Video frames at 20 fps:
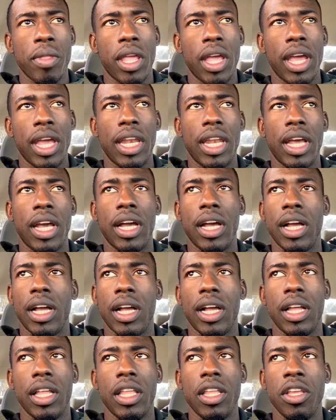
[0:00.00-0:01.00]
And,
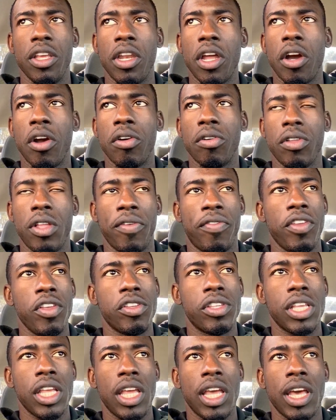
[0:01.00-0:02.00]
you know, if you
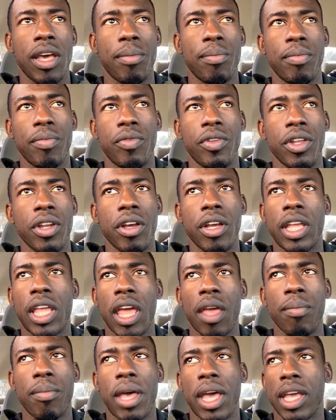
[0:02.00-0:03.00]
see him, you know, he
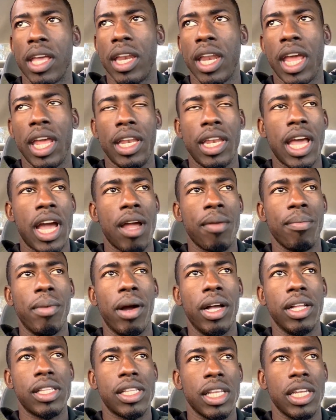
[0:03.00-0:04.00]
came back in 8-9
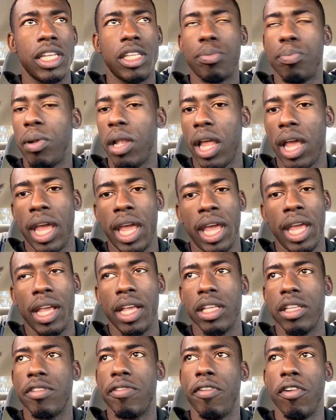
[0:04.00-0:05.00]
months, and he's playing.
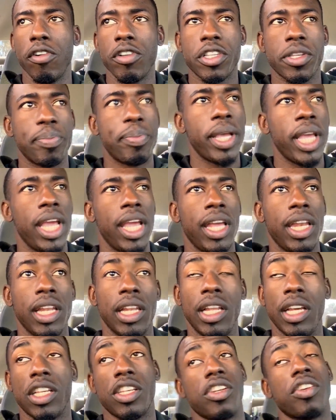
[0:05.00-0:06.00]
He's full speed. He
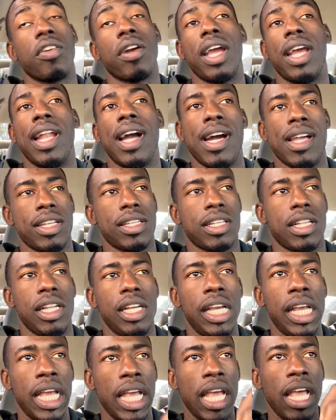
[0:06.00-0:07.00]
looks great,
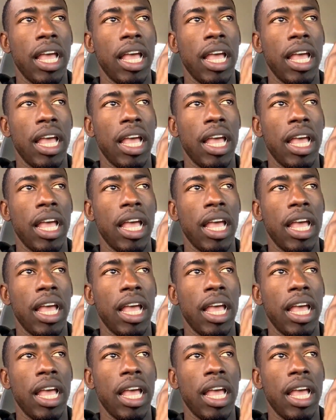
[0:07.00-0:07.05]
honestly.